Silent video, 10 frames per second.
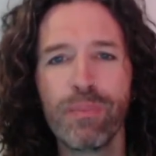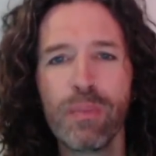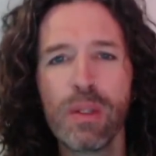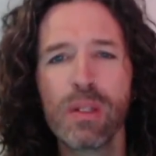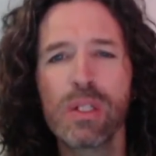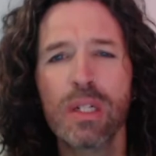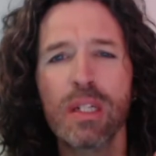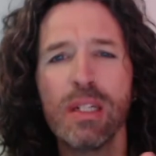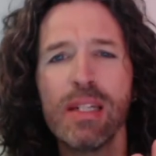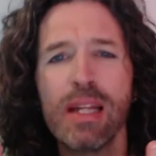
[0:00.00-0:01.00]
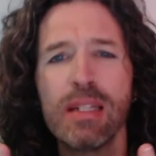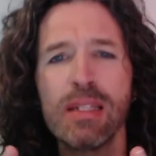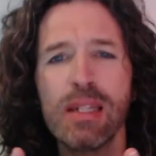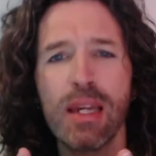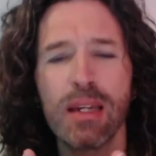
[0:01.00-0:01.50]
There's a
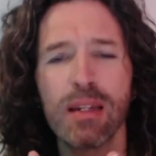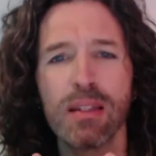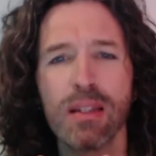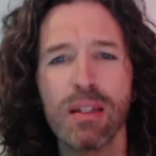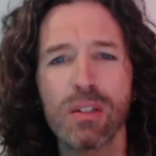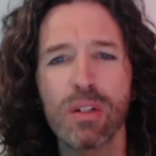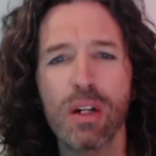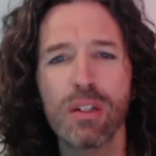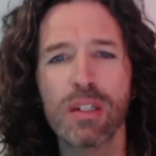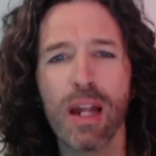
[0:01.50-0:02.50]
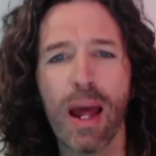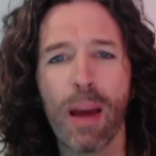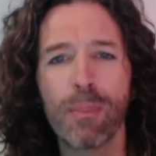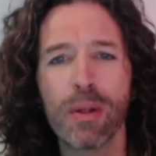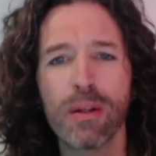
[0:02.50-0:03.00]
condensing that starts to
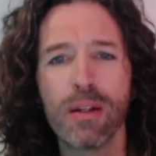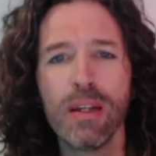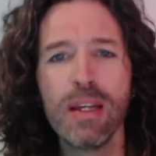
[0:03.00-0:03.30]
happen.